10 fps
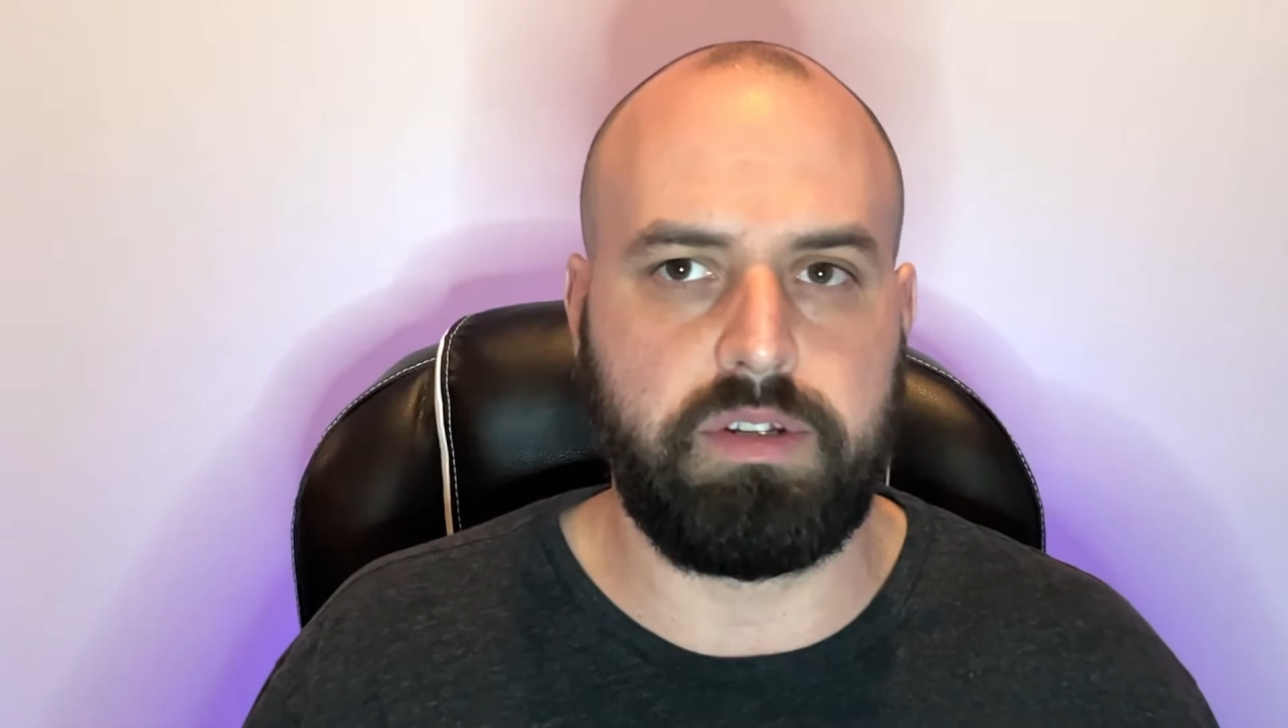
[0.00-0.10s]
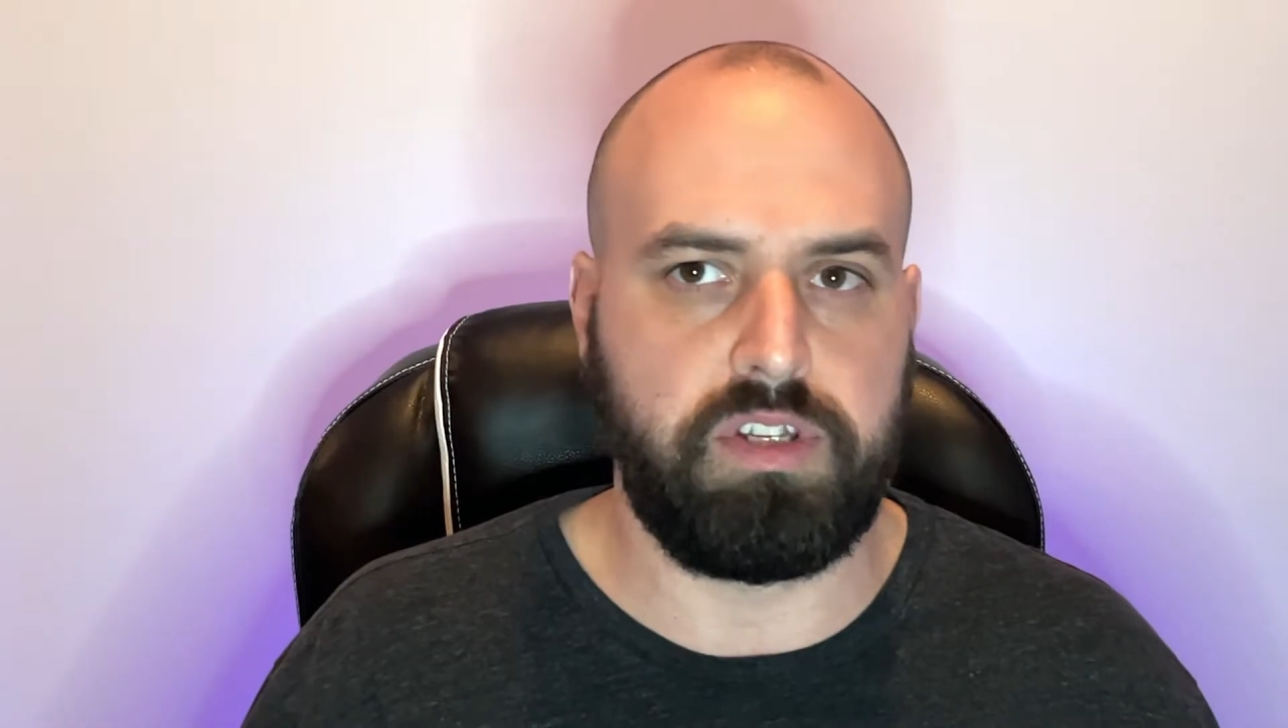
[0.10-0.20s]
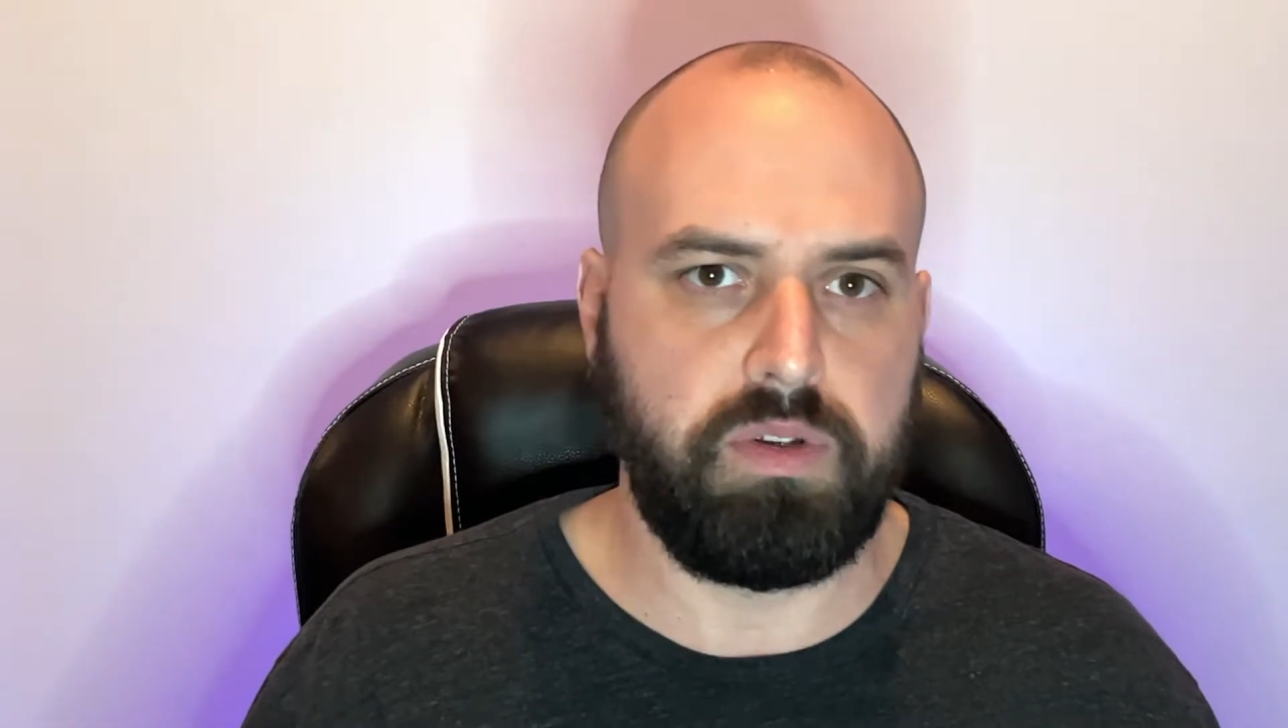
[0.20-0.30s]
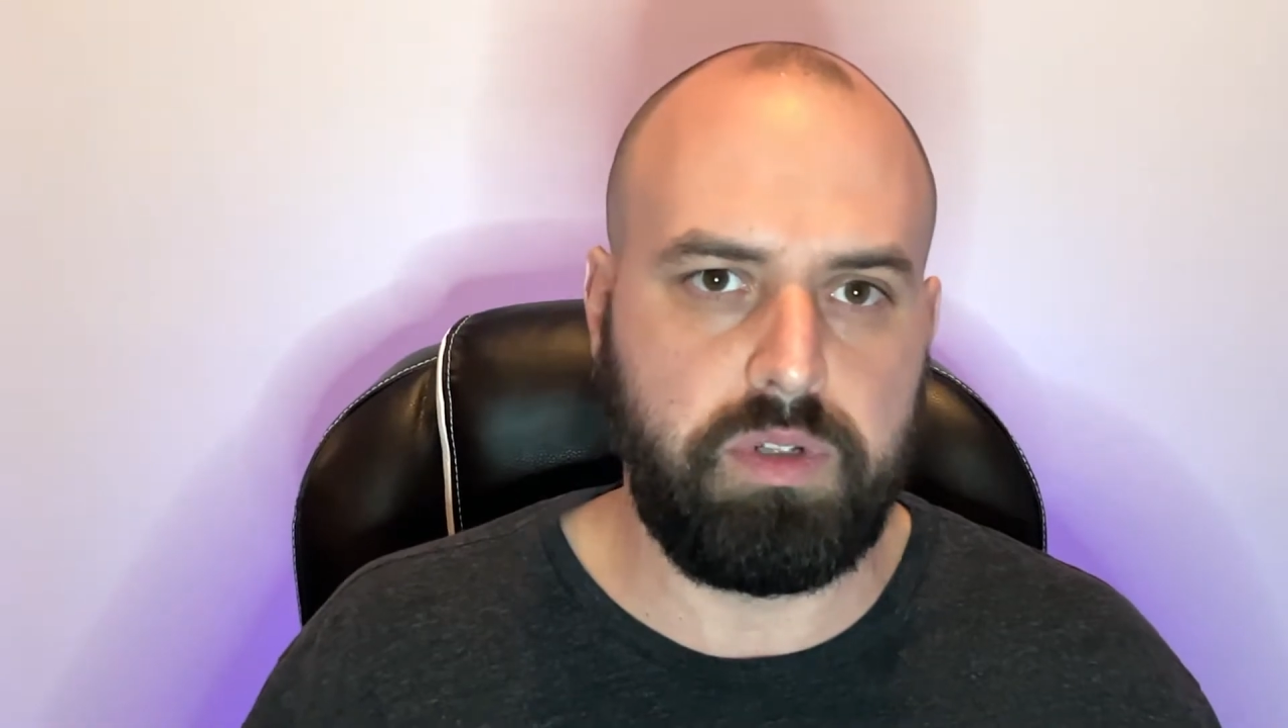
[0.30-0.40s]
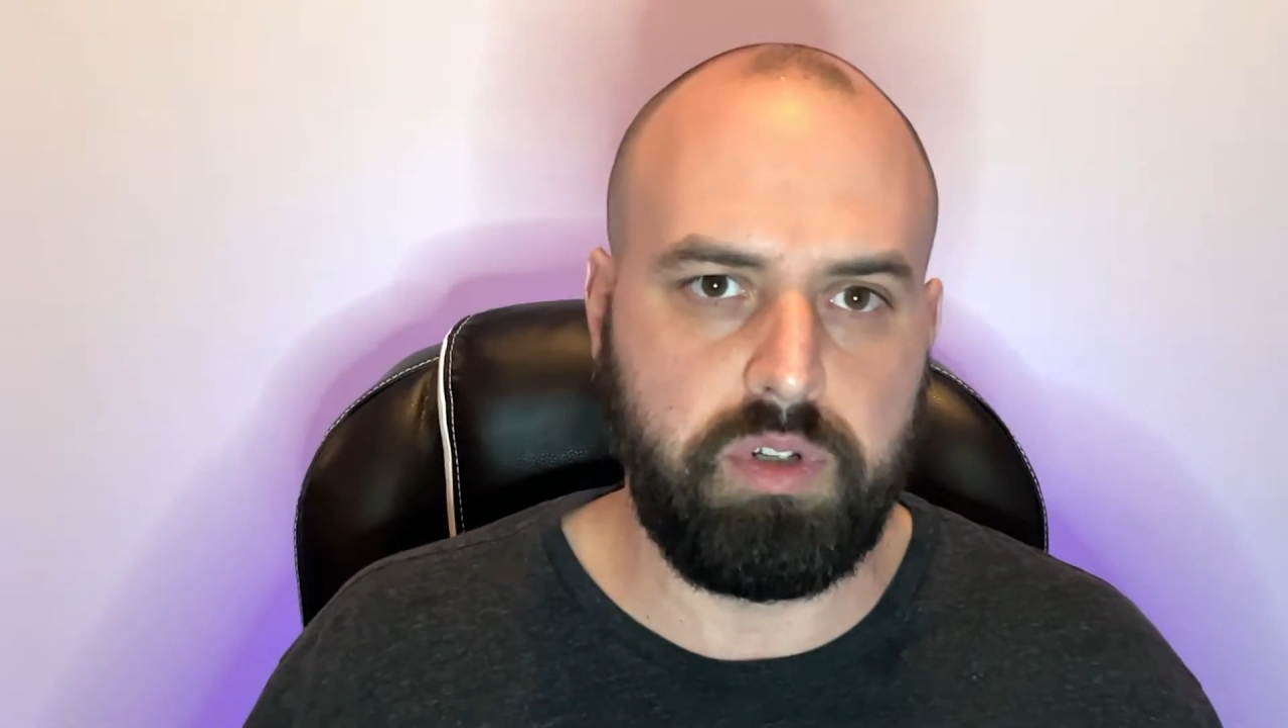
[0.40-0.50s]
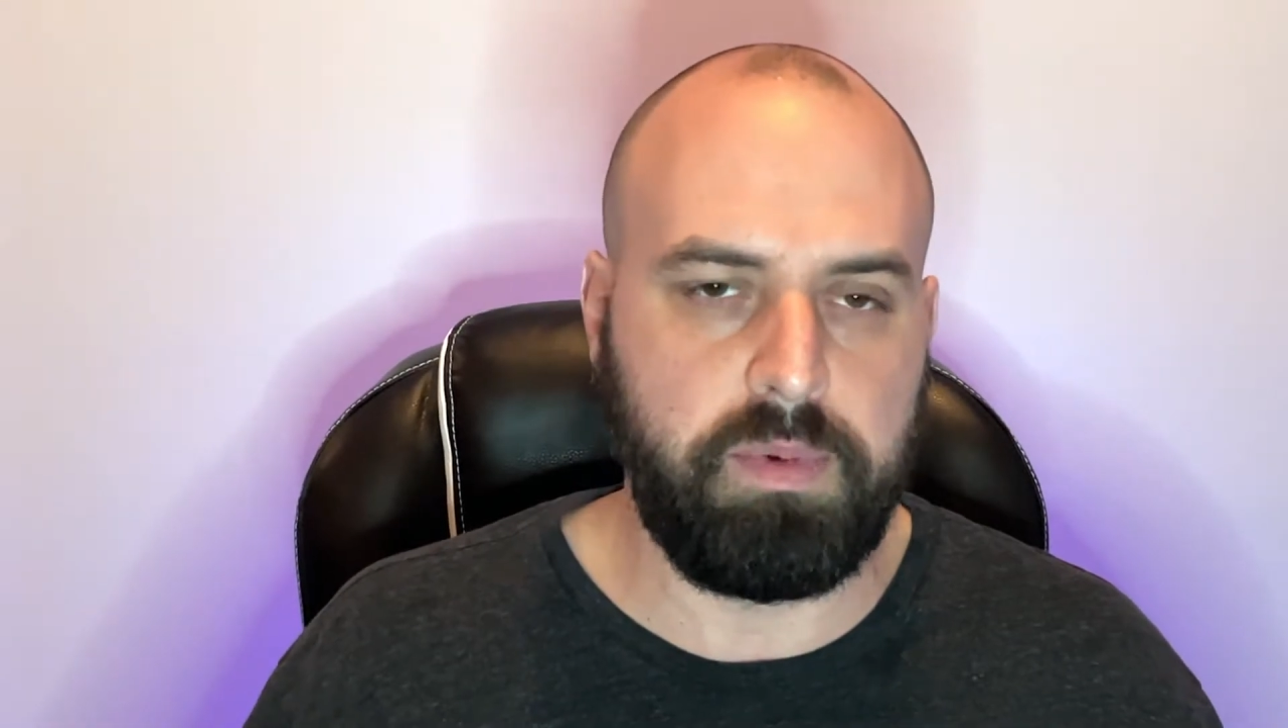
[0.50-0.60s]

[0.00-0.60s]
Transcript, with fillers: and YouTube